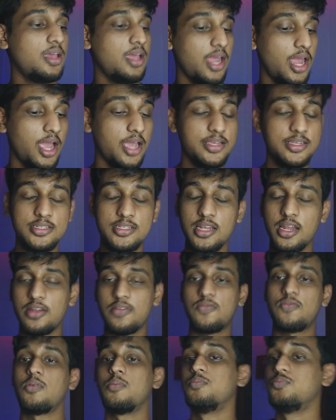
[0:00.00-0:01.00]
I
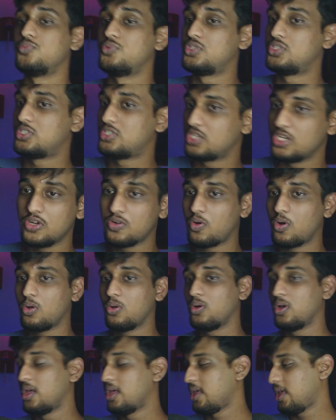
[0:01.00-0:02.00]
started from
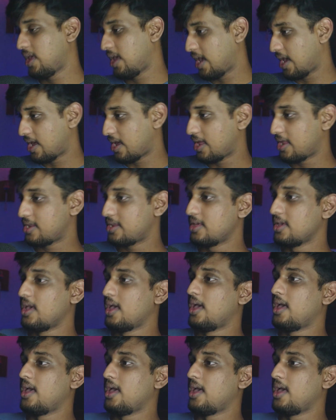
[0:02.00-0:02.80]
zero, and